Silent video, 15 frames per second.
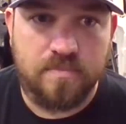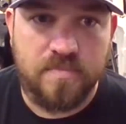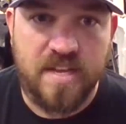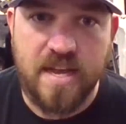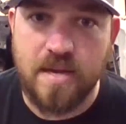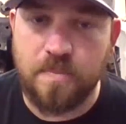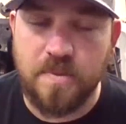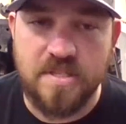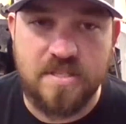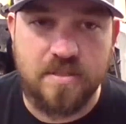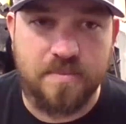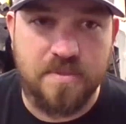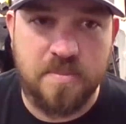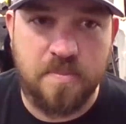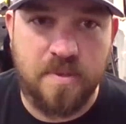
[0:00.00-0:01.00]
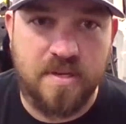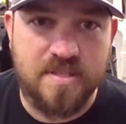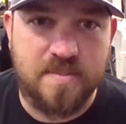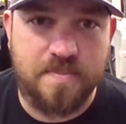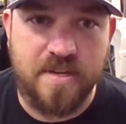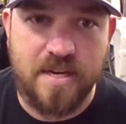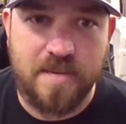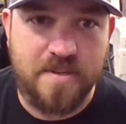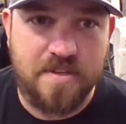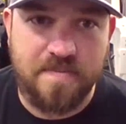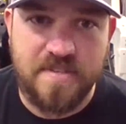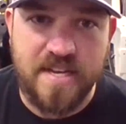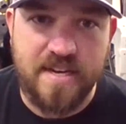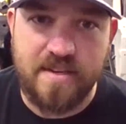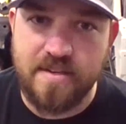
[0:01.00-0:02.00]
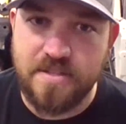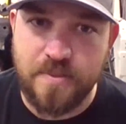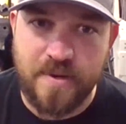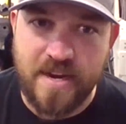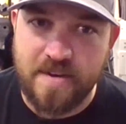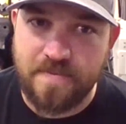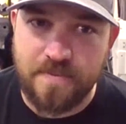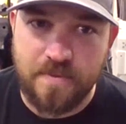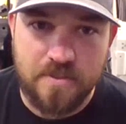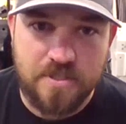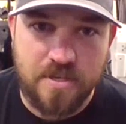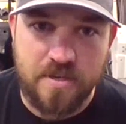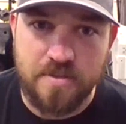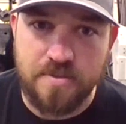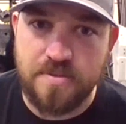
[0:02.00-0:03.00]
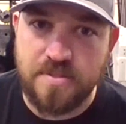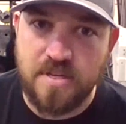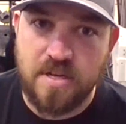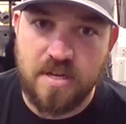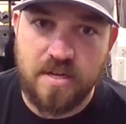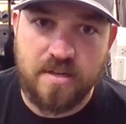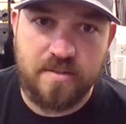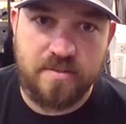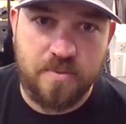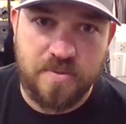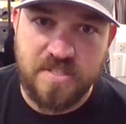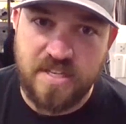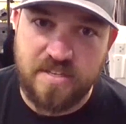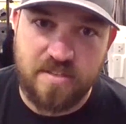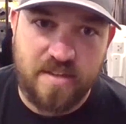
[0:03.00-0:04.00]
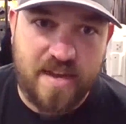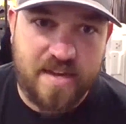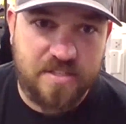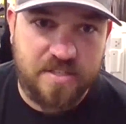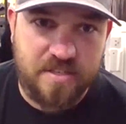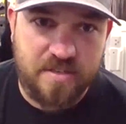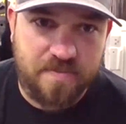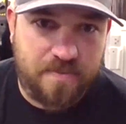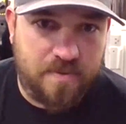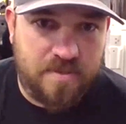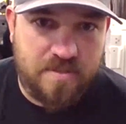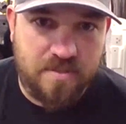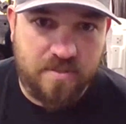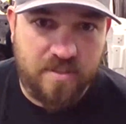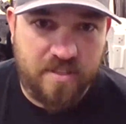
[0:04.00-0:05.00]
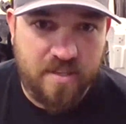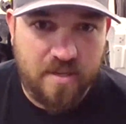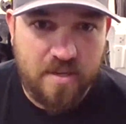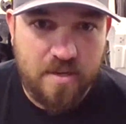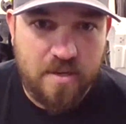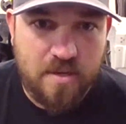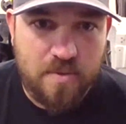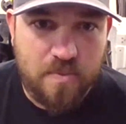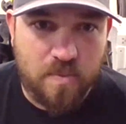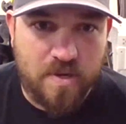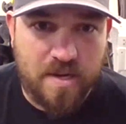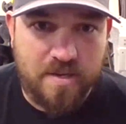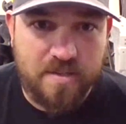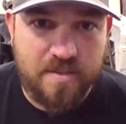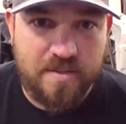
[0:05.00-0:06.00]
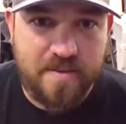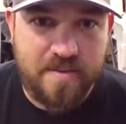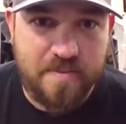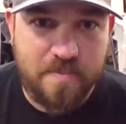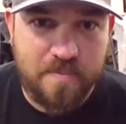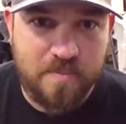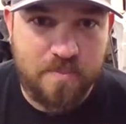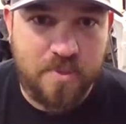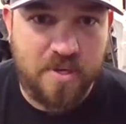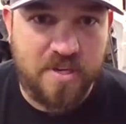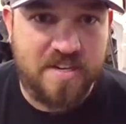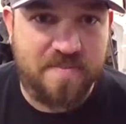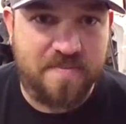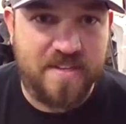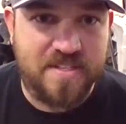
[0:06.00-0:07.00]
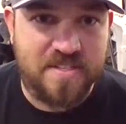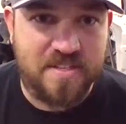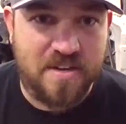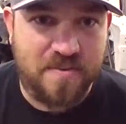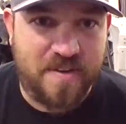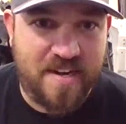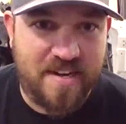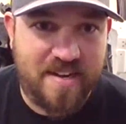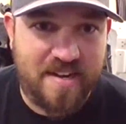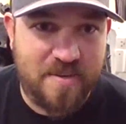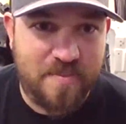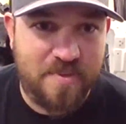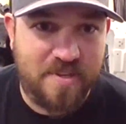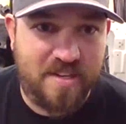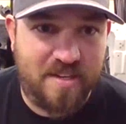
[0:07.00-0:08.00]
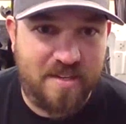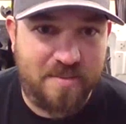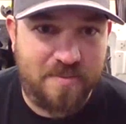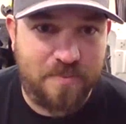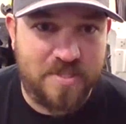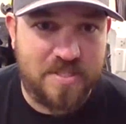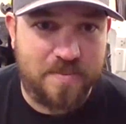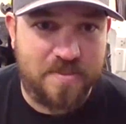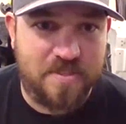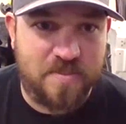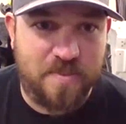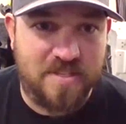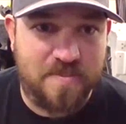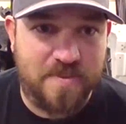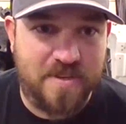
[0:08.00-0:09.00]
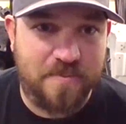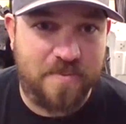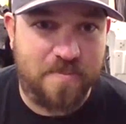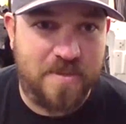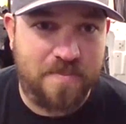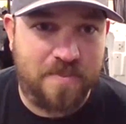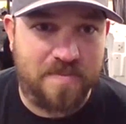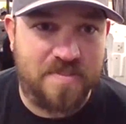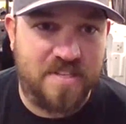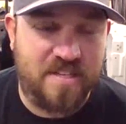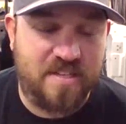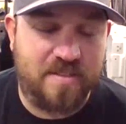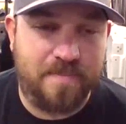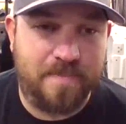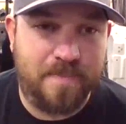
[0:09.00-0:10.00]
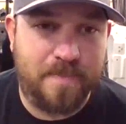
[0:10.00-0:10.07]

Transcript: Yeah, and what's the response been? I mean, you've taken it to a handful of shows towards the end of last year. Unfortunately, we're not putting events on right now, but what's the response been when people have seen it?